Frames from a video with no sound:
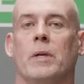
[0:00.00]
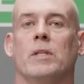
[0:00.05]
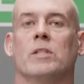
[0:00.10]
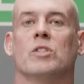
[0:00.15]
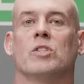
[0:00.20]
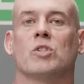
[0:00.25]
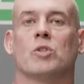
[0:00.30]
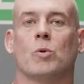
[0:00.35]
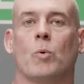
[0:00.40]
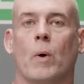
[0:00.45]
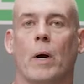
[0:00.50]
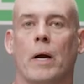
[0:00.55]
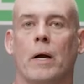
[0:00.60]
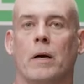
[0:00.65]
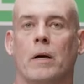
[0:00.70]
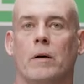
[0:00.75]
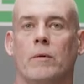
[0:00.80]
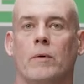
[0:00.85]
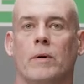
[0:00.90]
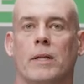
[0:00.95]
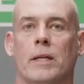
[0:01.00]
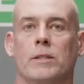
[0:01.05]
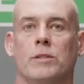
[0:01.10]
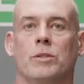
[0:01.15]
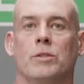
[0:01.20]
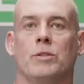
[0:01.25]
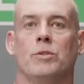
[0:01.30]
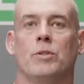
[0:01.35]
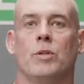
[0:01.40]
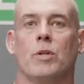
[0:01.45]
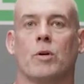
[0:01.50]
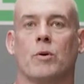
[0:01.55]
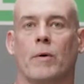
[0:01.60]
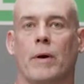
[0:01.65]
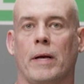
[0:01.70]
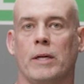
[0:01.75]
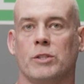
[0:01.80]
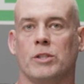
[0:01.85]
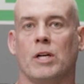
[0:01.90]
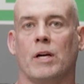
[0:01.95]
but it's square in relation to the
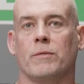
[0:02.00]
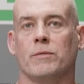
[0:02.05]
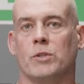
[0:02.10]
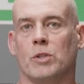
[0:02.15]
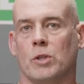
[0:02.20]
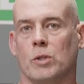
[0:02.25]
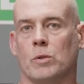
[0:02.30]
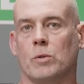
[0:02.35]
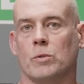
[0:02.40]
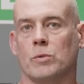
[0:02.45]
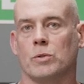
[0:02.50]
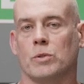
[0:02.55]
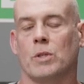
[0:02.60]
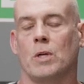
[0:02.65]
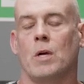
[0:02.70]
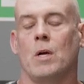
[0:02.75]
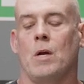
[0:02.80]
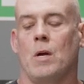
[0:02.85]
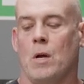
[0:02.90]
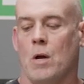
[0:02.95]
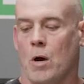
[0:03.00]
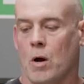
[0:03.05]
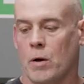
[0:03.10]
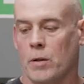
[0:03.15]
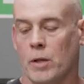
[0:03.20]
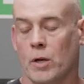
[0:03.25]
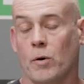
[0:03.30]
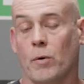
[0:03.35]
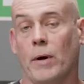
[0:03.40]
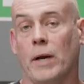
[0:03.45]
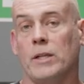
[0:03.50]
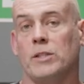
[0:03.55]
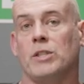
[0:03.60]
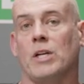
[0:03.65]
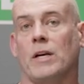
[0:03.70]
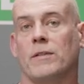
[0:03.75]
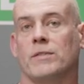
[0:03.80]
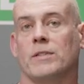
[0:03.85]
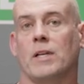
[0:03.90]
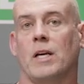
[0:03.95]
crankshaft journals. On the
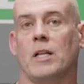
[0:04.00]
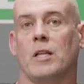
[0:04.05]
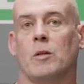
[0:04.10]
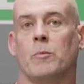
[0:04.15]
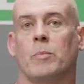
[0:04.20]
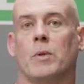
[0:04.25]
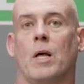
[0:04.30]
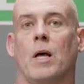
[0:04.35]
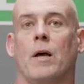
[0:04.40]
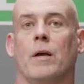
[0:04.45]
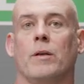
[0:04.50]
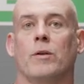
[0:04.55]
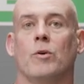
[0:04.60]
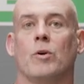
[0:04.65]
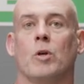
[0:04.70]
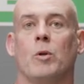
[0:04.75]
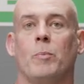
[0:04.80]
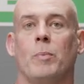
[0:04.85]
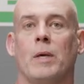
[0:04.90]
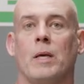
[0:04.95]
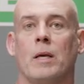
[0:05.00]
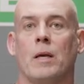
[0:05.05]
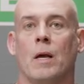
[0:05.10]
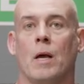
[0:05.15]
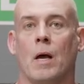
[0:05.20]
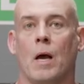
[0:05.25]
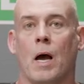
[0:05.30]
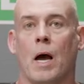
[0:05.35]
crankshaft side of the block, you could be